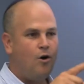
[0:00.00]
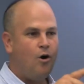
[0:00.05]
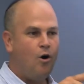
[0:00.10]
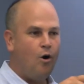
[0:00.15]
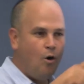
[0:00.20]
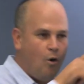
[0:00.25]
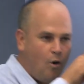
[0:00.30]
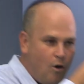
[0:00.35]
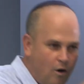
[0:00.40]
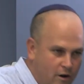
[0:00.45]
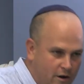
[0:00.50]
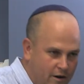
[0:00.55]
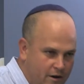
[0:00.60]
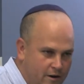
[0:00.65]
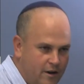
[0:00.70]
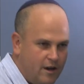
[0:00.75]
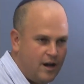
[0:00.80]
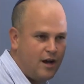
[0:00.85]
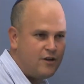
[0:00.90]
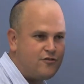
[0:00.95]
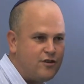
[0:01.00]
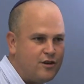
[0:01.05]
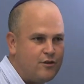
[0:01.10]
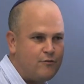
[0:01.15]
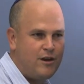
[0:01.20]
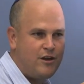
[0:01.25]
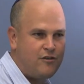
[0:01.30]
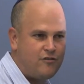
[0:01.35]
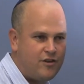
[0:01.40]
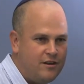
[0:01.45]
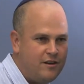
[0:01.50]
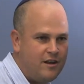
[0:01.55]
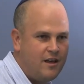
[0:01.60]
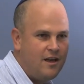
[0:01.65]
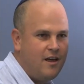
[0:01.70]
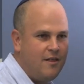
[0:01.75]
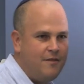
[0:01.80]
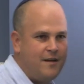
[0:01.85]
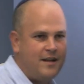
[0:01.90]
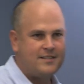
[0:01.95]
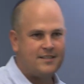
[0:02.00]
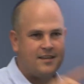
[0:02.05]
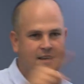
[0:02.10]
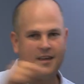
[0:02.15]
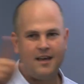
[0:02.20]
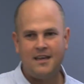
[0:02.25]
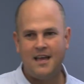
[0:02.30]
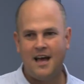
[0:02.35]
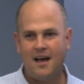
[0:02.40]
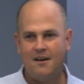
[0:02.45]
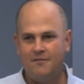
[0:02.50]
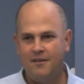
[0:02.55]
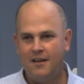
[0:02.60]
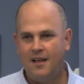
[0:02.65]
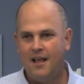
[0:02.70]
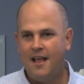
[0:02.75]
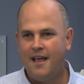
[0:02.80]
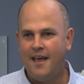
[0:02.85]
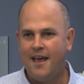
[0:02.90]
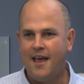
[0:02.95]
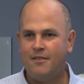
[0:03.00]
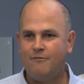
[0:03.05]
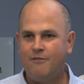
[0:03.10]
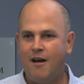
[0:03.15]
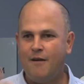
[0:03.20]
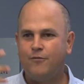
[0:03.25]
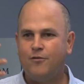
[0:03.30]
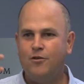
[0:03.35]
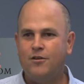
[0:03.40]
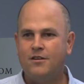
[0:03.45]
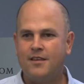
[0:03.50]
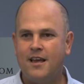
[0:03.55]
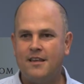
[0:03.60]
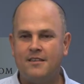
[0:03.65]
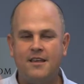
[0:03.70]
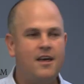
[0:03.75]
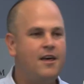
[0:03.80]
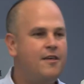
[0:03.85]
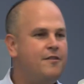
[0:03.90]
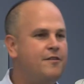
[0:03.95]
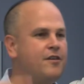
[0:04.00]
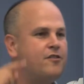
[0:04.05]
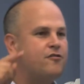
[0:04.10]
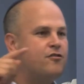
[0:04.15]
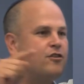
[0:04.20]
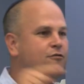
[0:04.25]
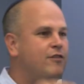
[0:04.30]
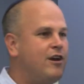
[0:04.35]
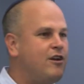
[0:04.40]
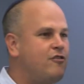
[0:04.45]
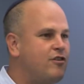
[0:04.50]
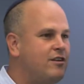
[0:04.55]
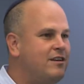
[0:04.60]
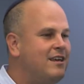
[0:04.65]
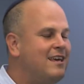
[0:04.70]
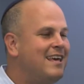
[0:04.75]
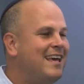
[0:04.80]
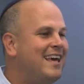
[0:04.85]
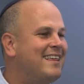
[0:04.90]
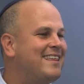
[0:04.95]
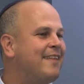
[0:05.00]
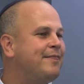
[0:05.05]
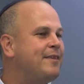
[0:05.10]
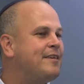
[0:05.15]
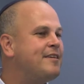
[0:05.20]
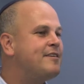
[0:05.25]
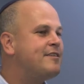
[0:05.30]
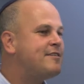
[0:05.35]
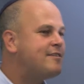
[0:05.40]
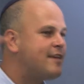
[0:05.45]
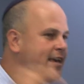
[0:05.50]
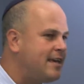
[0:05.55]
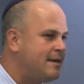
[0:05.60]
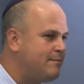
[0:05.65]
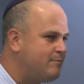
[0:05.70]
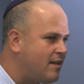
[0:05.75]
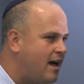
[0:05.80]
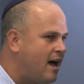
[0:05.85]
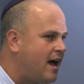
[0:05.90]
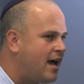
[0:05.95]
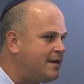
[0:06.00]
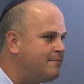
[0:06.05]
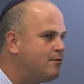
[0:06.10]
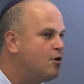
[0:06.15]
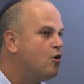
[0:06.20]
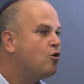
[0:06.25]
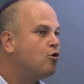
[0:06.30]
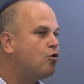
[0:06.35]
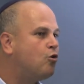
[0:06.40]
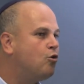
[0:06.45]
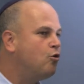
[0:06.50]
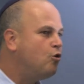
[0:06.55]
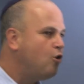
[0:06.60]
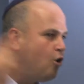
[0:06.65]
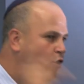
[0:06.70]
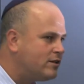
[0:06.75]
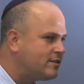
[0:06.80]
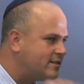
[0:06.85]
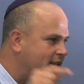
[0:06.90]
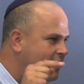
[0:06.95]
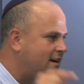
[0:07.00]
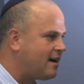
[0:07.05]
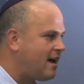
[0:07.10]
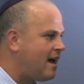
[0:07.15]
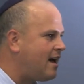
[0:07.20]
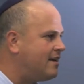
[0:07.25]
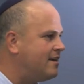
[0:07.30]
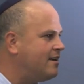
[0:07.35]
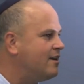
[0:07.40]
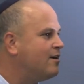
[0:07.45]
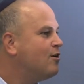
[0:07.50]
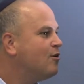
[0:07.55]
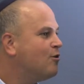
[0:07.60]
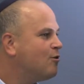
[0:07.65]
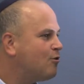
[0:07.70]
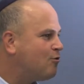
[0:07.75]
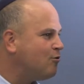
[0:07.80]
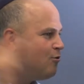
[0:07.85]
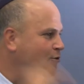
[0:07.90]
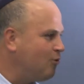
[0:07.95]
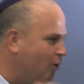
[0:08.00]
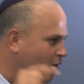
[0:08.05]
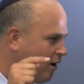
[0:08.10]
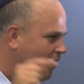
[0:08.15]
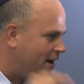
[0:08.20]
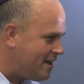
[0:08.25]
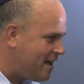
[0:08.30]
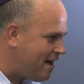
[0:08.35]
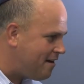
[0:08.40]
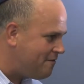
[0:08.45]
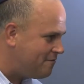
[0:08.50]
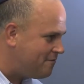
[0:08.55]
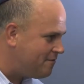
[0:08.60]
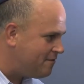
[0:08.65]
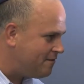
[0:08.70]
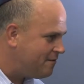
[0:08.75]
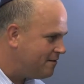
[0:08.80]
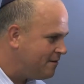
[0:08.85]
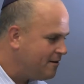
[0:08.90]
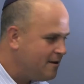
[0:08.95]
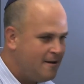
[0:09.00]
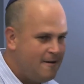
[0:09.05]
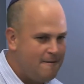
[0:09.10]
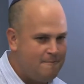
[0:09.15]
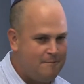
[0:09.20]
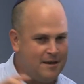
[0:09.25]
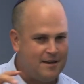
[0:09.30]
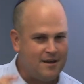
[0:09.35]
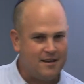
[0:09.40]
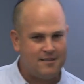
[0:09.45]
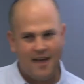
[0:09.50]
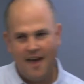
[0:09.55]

or a generation that's chayav. And Rav Kook says this generation is at the same time kulo zakai, kulo chayav. Because